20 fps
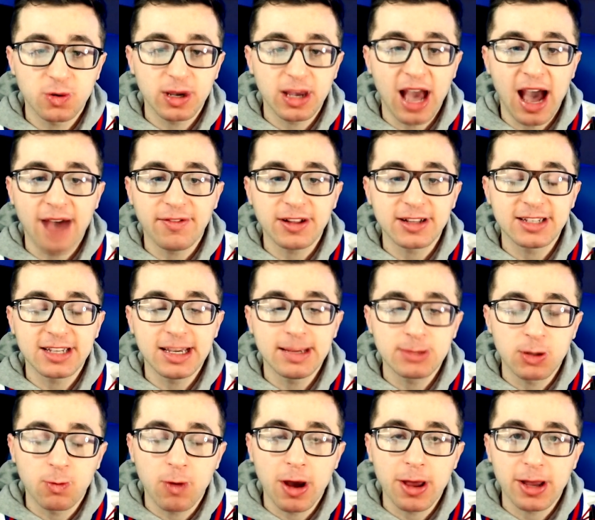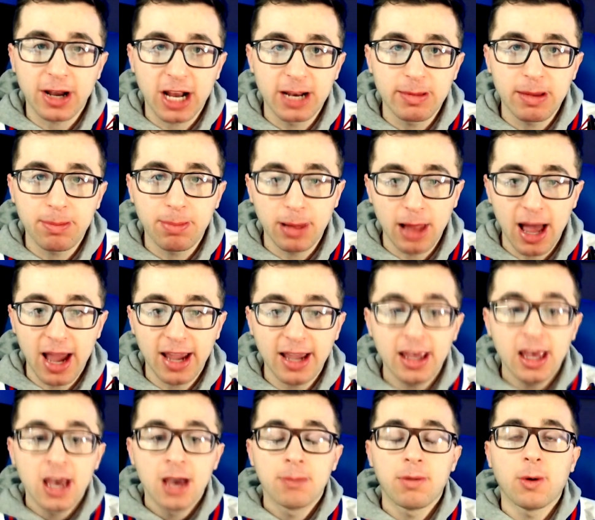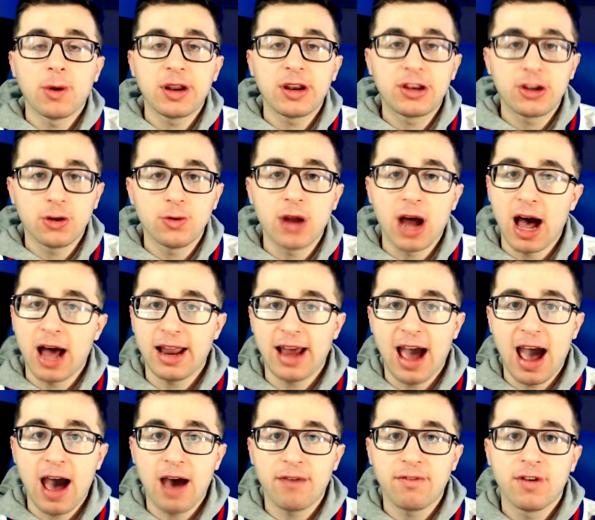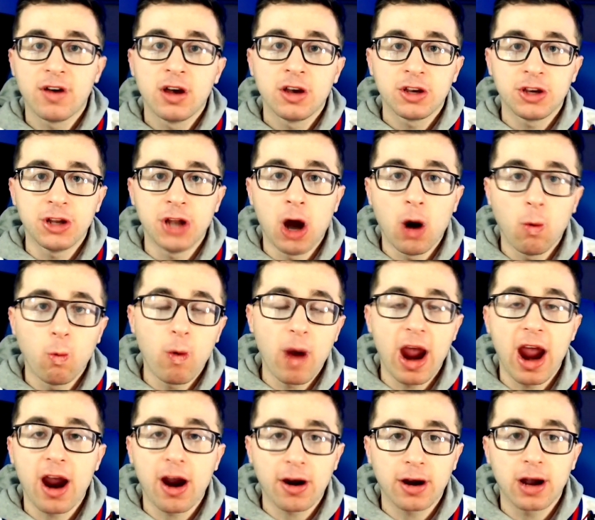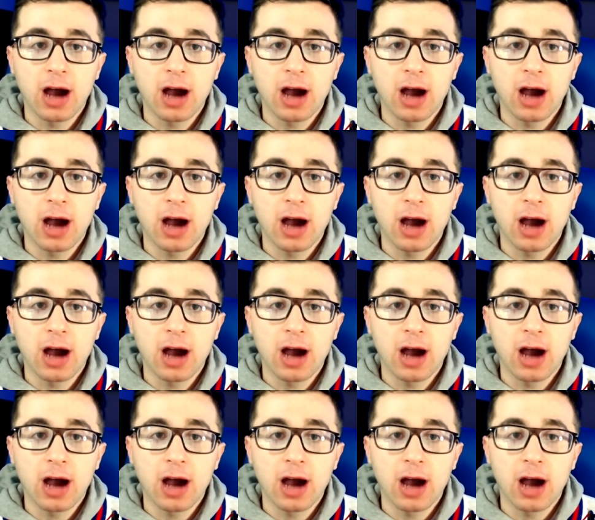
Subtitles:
We have the teams and where they're going to be playing, but we do not have, where